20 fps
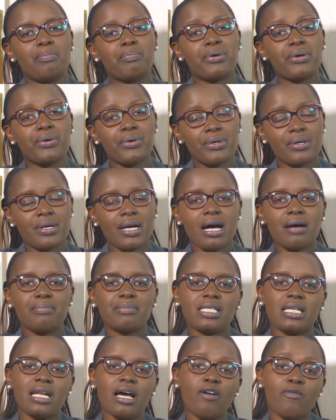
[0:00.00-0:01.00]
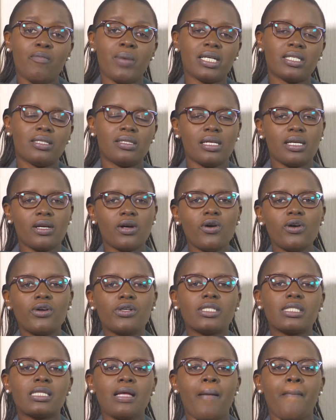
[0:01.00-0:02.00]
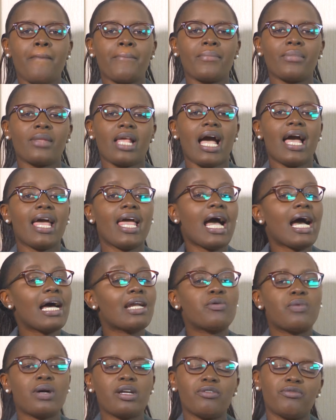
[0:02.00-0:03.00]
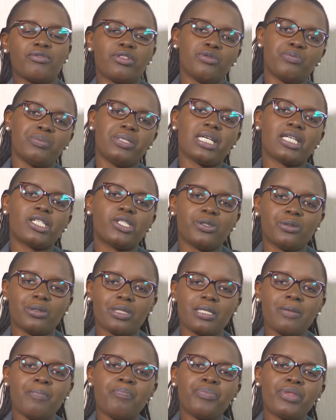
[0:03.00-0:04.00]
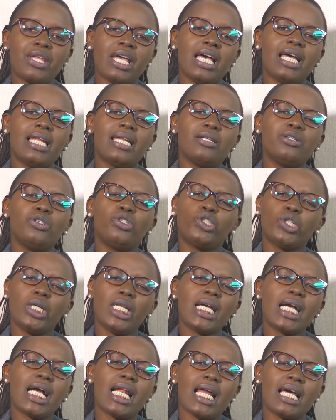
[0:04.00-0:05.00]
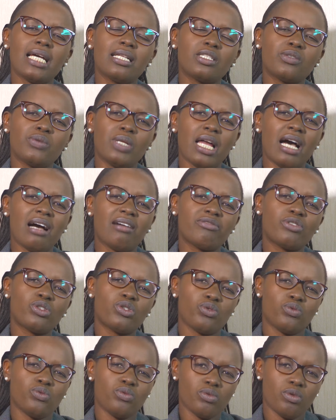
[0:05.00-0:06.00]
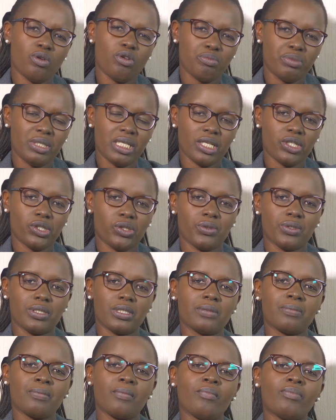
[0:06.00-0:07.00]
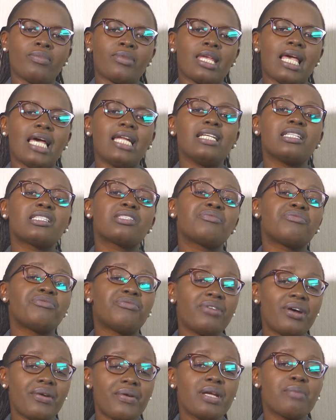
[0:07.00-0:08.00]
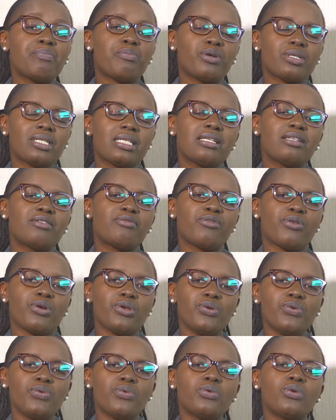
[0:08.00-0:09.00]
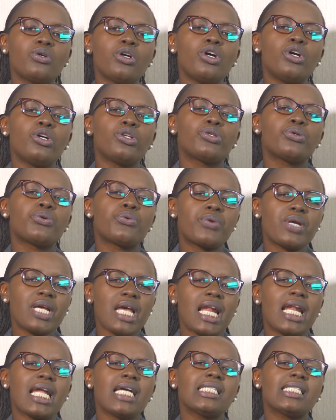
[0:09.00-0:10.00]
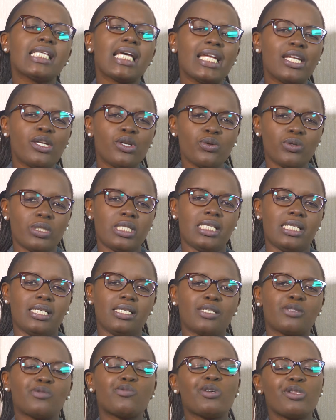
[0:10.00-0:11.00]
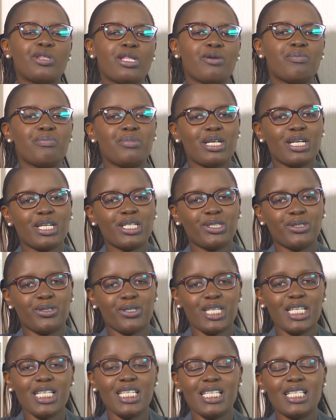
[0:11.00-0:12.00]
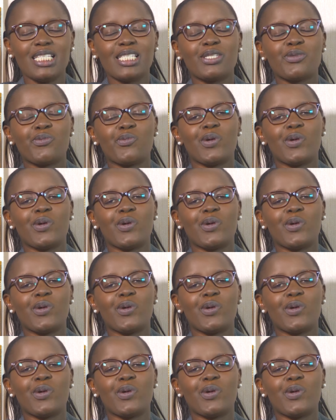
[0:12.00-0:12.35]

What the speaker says: programs and how much they cost, I had one of the objections. And usually clients will have 2 objections. And it's very important for you to realize and notice what the objection is